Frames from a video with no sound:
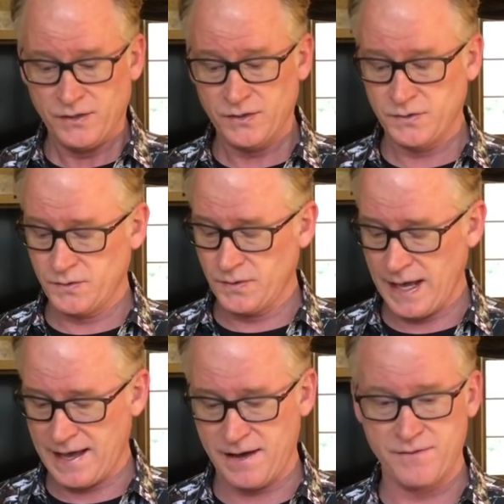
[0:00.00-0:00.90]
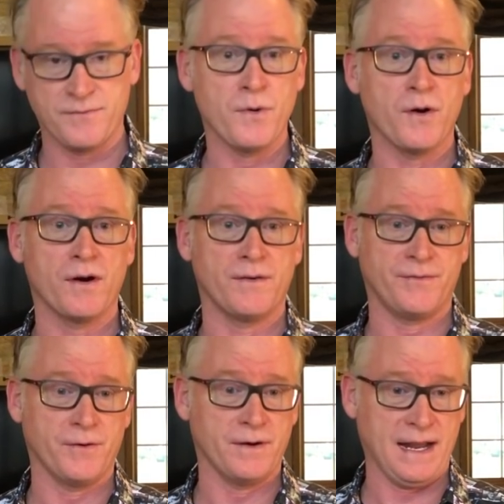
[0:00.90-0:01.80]
You have more
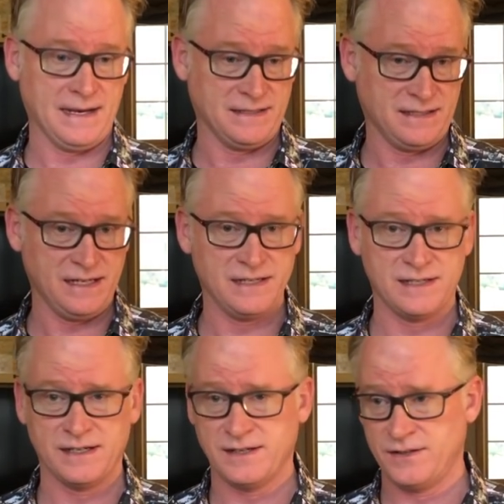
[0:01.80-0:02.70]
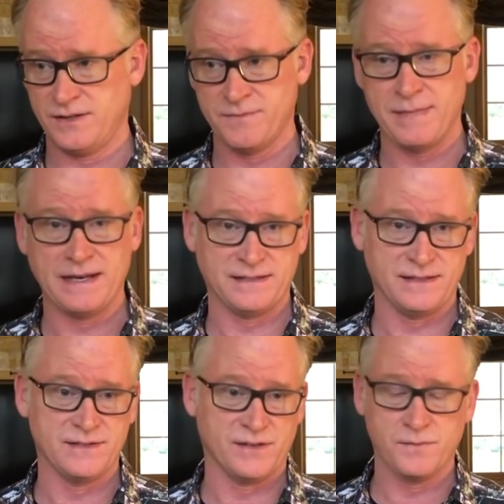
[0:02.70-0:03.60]
for anesthesia, the
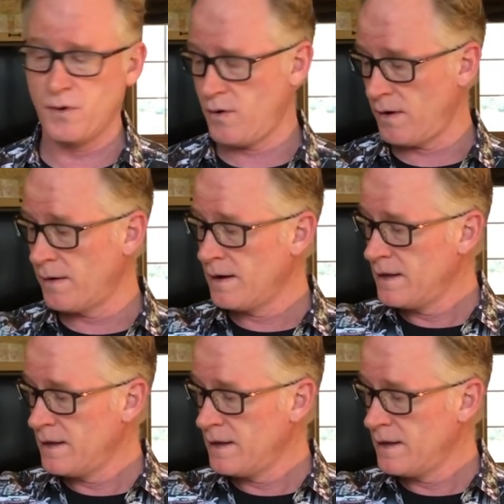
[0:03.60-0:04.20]
medicines are more,